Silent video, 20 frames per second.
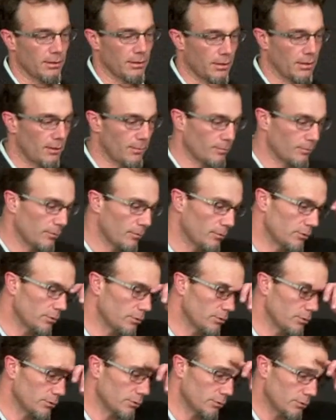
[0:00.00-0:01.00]
Um,
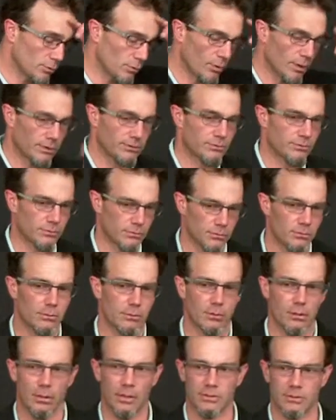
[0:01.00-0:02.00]
so as
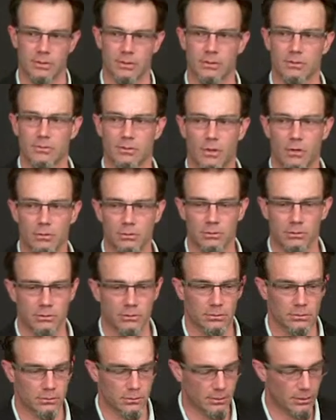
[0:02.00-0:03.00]
as a
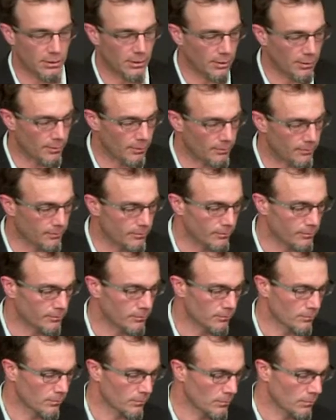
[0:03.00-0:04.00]
consultant, um,
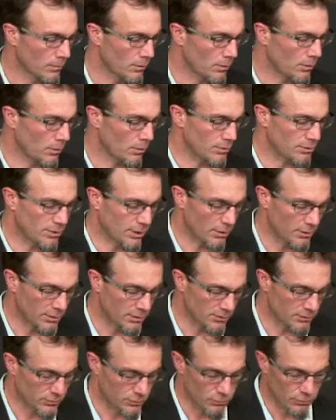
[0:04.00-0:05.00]
you know, I started
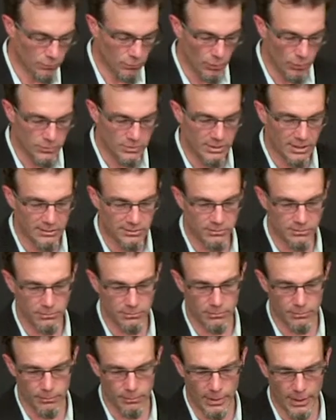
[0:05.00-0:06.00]
this Crow's Nest
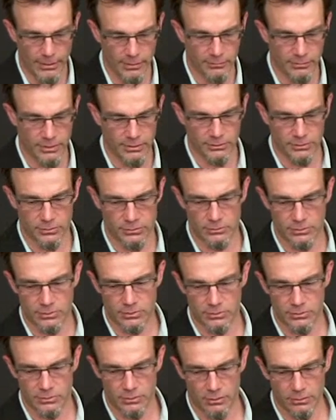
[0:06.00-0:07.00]
BioVentures
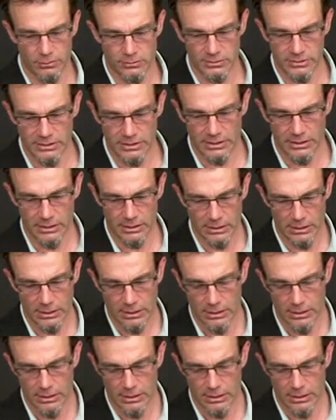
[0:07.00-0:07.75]
consultancy,